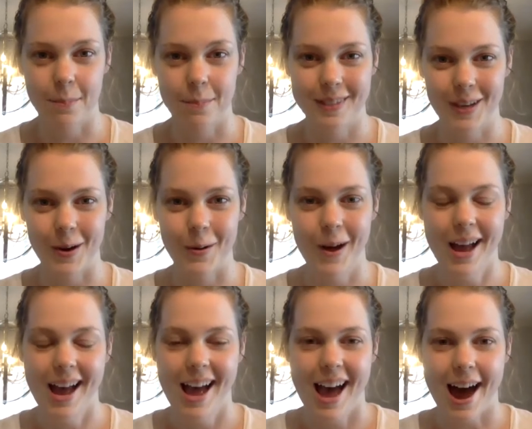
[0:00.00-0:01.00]
So
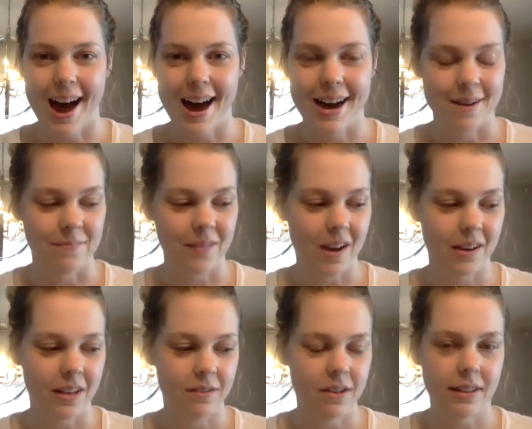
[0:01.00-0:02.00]
I'll
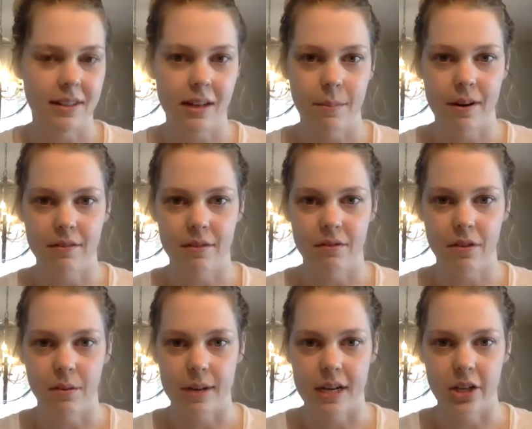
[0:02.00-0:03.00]
give you a little bit of
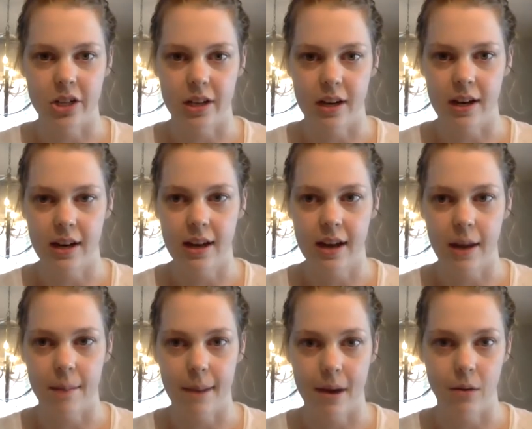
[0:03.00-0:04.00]
information
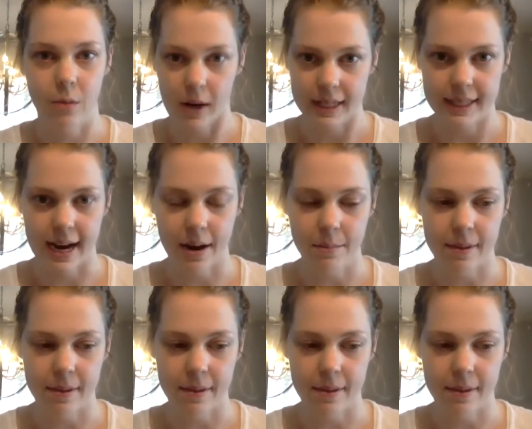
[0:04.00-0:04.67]
about WhatsApp.